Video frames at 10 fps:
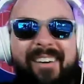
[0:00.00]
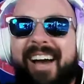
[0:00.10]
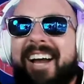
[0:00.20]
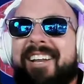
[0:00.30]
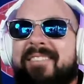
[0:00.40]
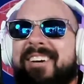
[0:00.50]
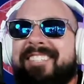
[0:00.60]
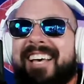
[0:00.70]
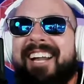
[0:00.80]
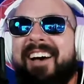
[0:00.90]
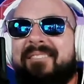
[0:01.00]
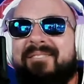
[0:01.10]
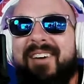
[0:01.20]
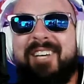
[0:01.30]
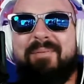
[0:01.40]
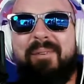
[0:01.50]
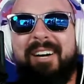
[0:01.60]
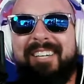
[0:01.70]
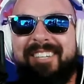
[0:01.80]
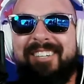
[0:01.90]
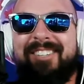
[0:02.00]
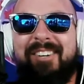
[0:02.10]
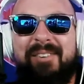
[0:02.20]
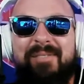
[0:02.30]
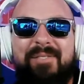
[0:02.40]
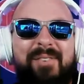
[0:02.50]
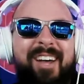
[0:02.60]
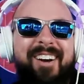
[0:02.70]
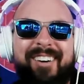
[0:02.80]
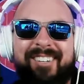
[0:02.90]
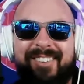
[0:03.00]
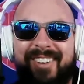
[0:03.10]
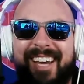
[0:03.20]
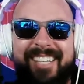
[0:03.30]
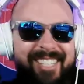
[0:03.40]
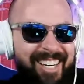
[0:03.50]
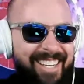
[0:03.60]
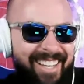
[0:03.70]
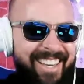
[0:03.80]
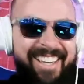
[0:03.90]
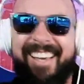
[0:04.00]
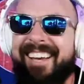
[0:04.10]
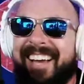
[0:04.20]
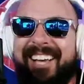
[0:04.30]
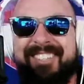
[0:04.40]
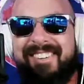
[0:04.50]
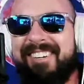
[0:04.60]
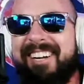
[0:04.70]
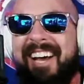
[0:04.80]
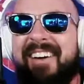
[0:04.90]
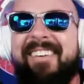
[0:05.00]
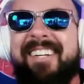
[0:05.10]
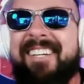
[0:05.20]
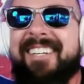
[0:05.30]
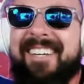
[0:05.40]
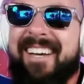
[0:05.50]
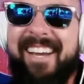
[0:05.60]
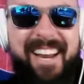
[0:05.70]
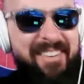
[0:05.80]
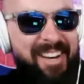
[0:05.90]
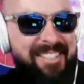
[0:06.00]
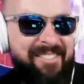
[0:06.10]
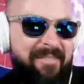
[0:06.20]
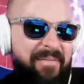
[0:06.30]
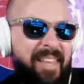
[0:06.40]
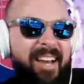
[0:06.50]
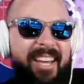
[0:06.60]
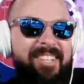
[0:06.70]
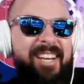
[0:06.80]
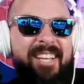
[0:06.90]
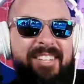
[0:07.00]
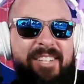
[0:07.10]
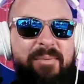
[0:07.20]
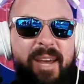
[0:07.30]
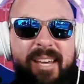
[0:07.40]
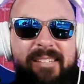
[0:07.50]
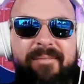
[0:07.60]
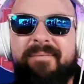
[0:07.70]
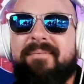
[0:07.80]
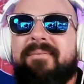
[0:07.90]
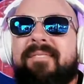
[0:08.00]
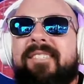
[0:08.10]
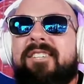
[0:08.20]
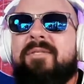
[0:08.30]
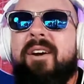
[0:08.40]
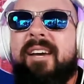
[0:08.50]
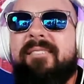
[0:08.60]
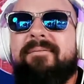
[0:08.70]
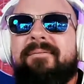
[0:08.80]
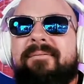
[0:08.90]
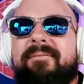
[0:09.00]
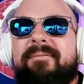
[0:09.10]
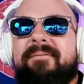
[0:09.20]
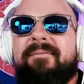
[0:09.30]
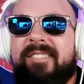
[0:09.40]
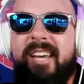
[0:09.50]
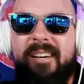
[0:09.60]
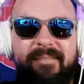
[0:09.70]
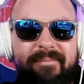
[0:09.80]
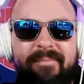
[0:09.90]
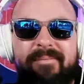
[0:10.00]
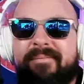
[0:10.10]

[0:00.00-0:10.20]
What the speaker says: Wow, I messed that up. Facebook, YouTube, Twitter, Twitch. I screwed it up. Anyways, I'll catch you guys next week. Enjoy it. See you.